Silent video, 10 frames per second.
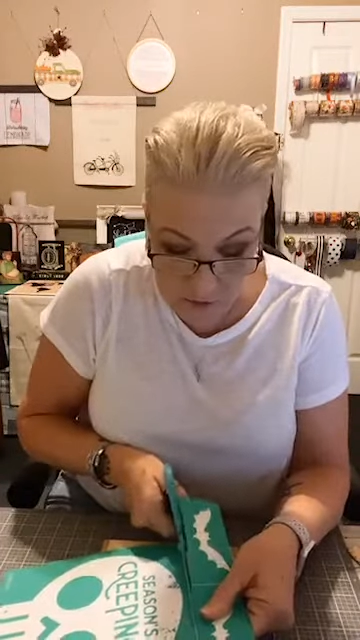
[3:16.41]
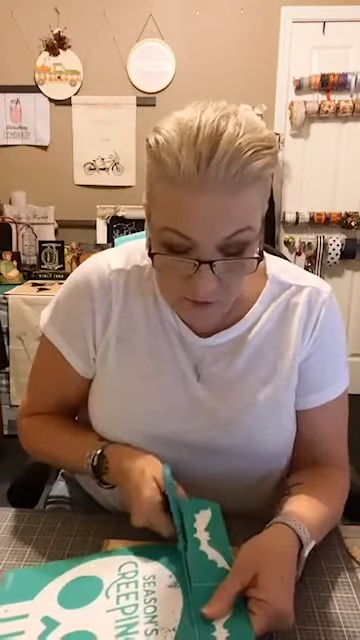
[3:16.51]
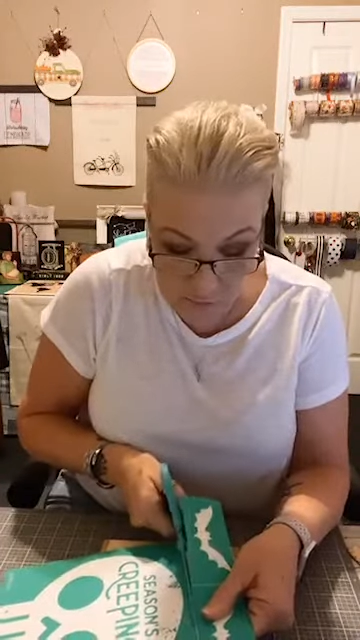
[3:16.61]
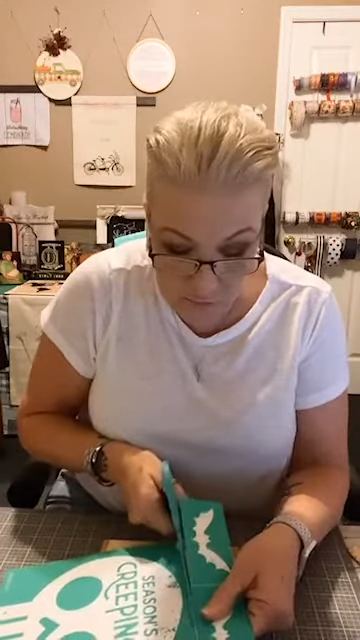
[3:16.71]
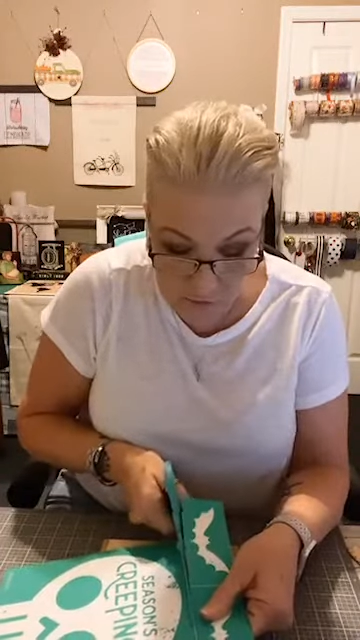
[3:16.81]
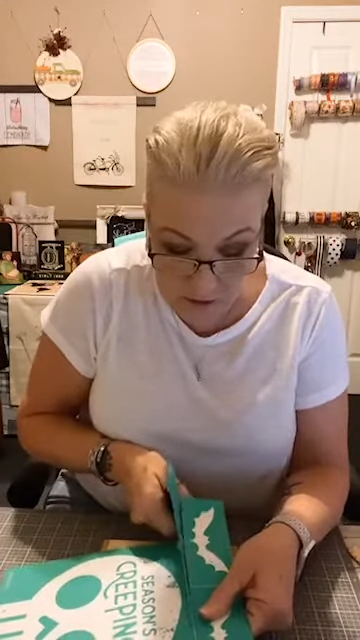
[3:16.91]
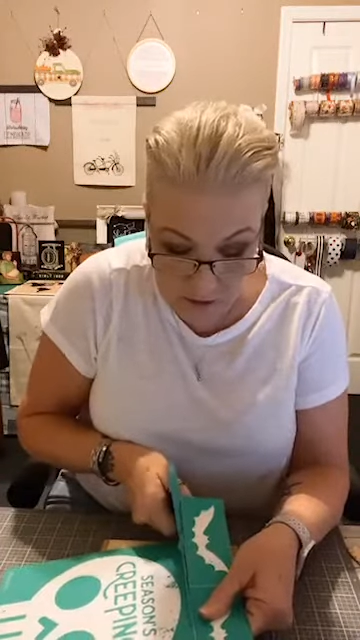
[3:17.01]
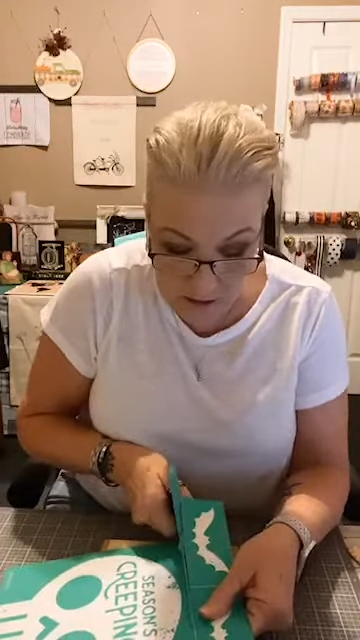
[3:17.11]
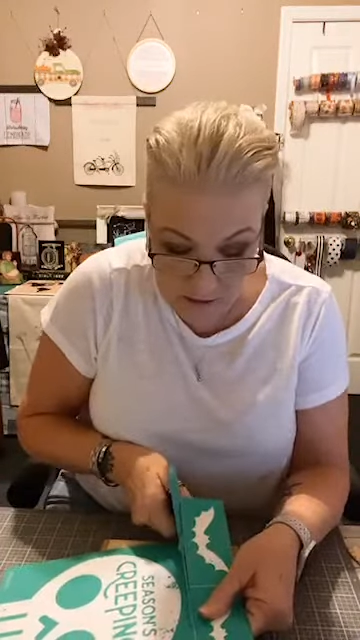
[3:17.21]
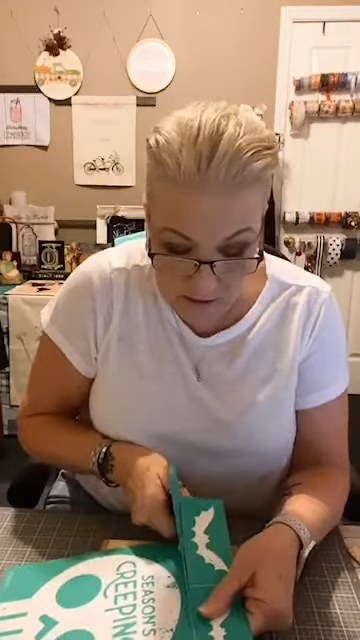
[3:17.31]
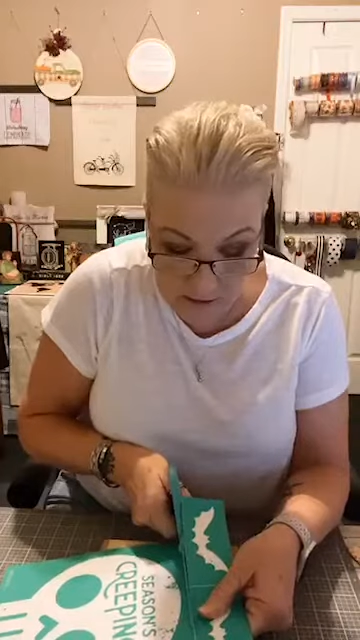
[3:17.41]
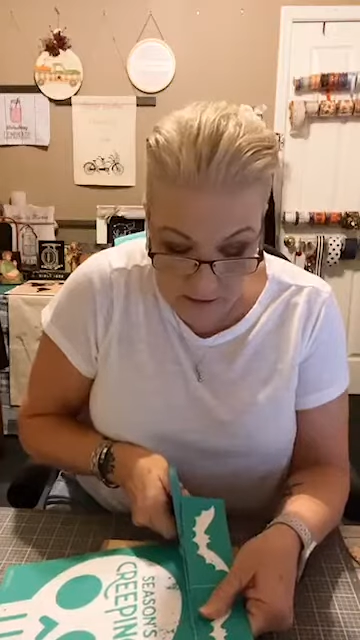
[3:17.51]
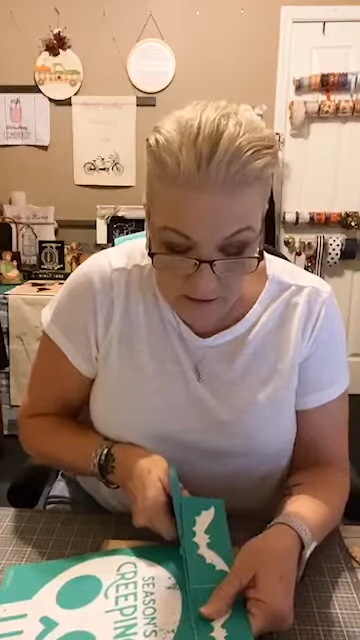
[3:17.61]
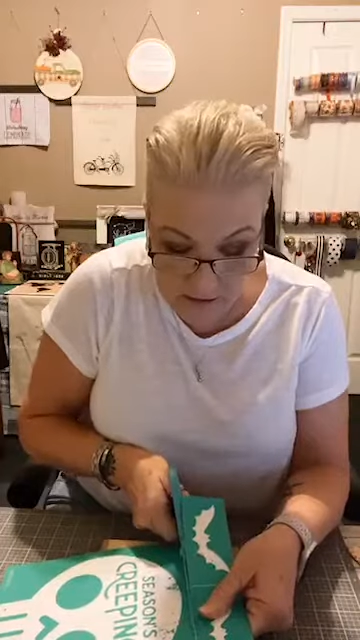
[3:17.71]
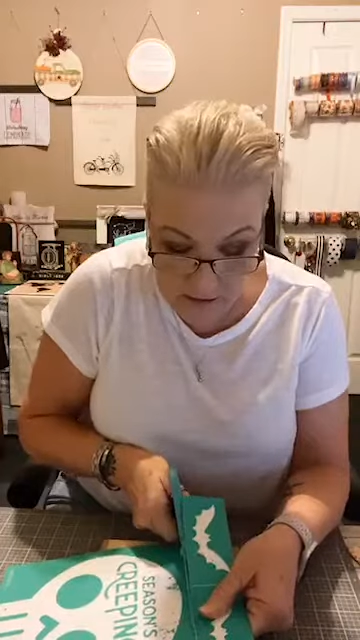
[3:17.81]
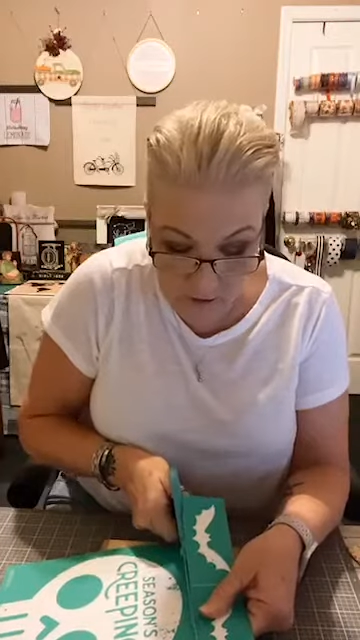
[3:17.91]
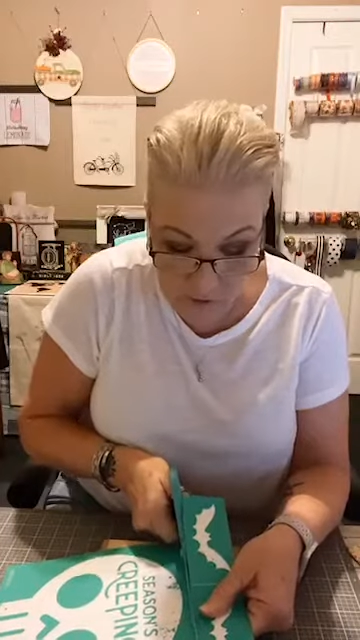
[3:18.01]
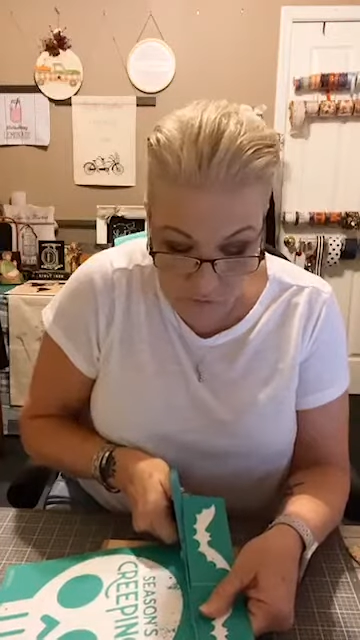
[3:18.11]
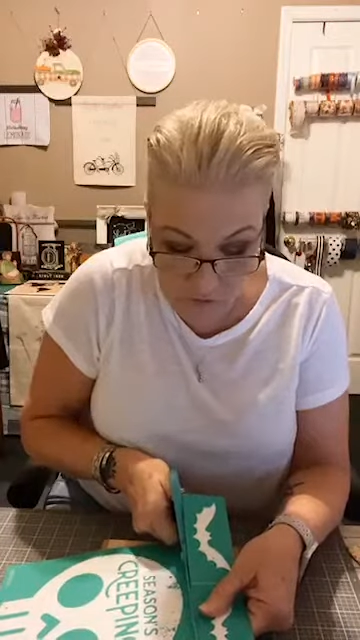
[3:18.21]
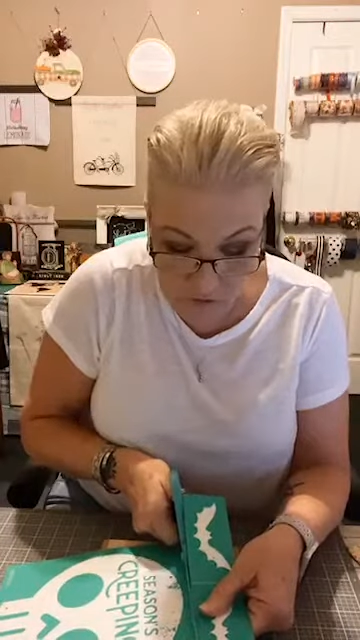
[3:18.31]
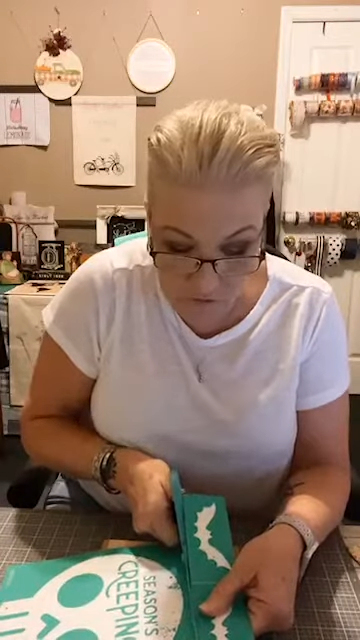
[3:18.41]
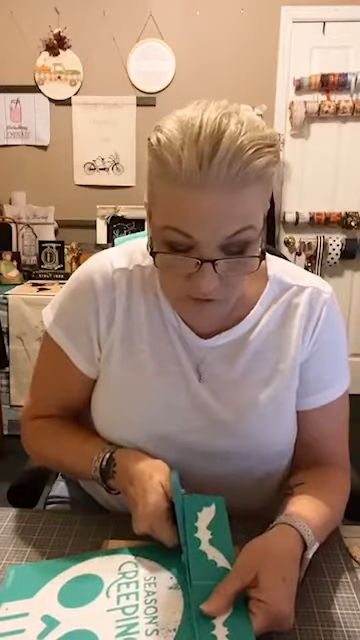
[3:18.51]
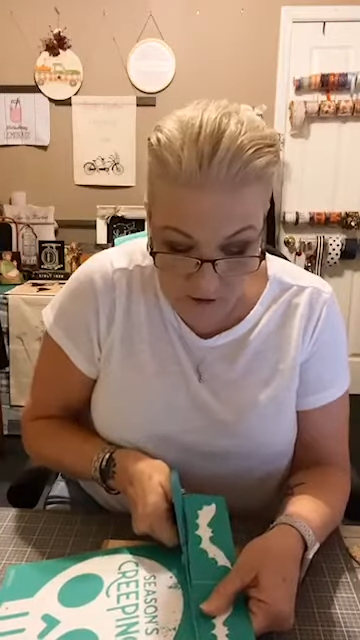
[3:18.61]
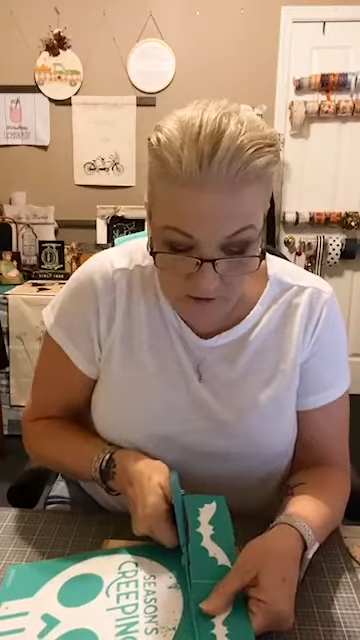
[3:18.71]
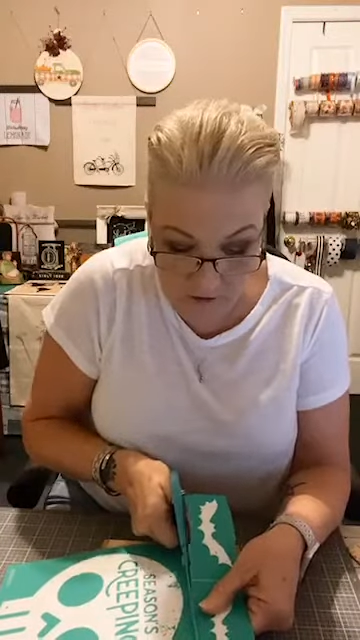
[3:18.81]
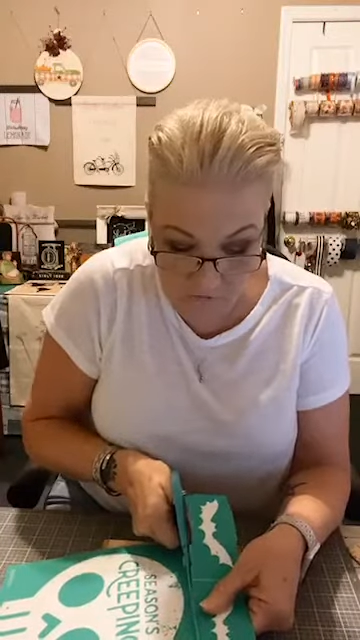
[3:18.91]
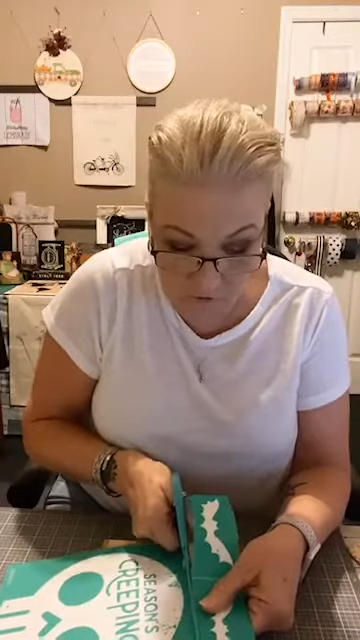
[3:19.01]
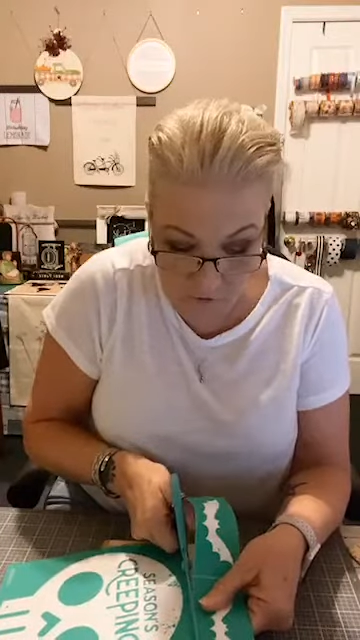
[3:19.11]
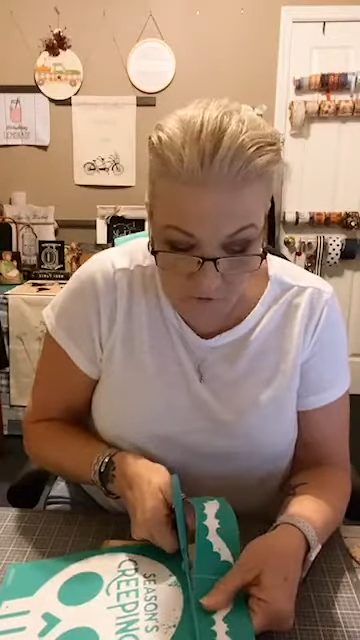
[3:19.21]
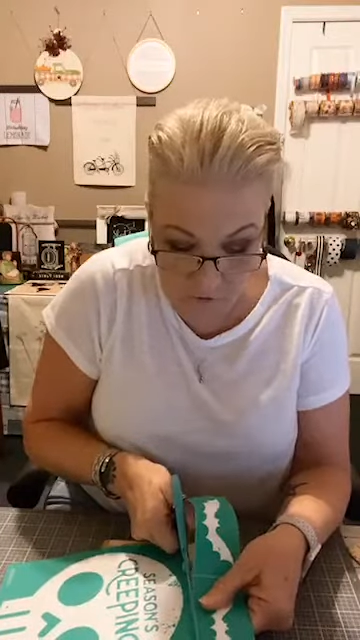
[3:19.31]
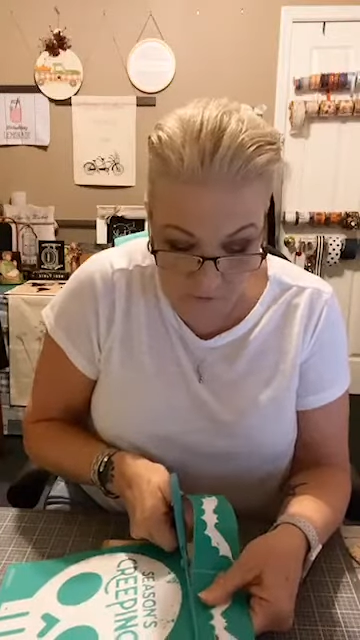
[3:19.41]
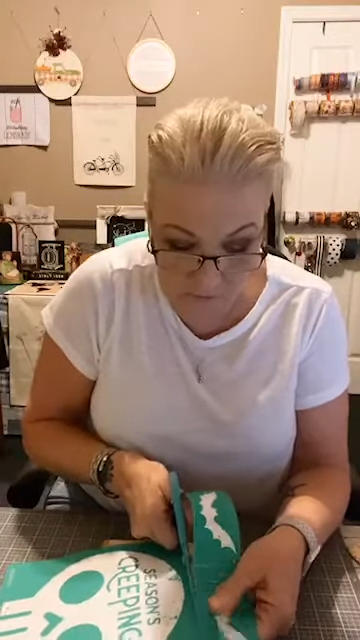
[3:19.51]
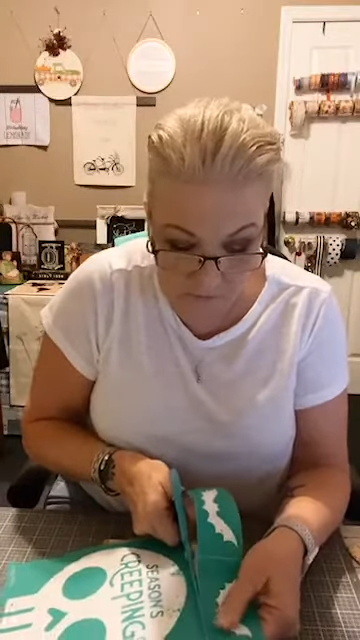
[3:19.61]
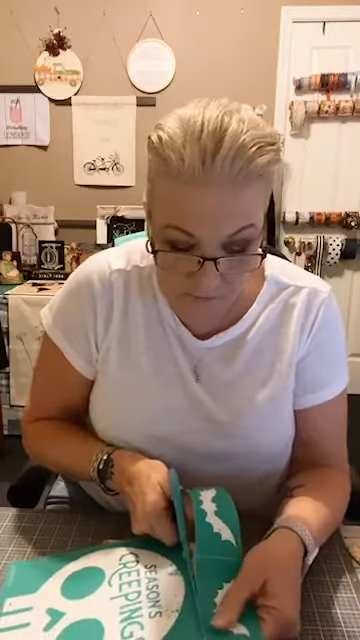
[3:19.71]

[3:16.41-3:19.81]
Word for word: do not stick to our transfer.